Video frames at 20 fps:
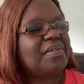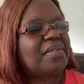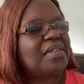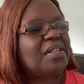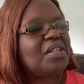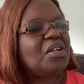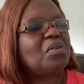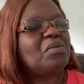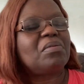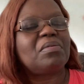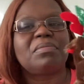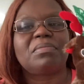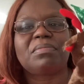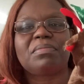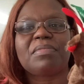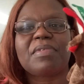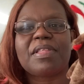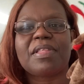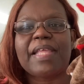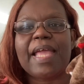He's a little
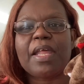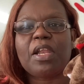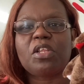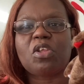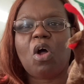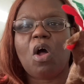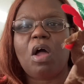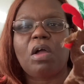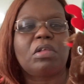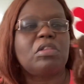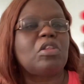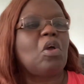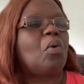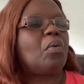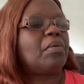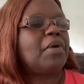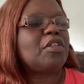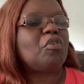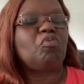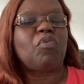Santa dog. No,
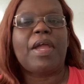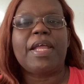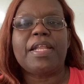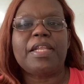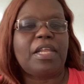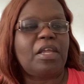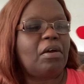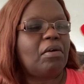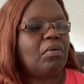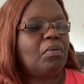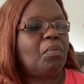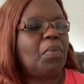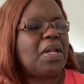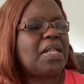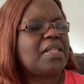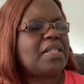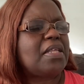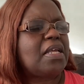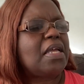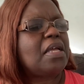he's a reindeer. What
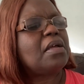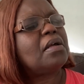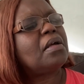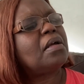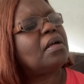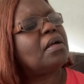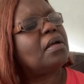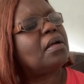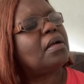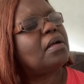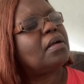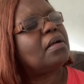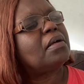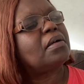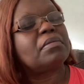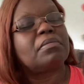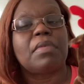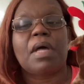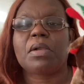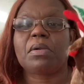is he?
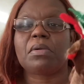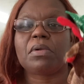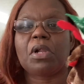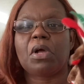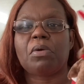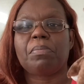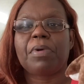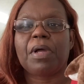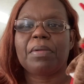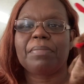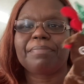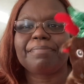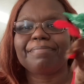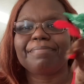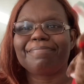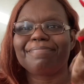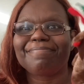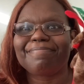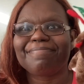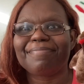I don't know. But
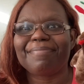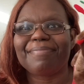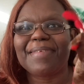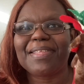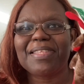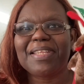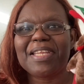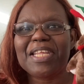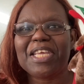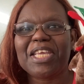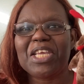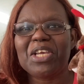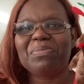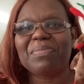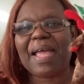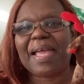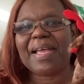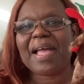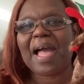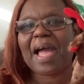isn't he cute?
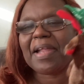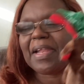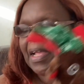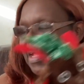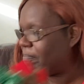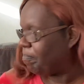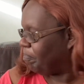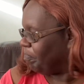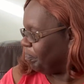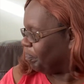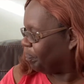I got him.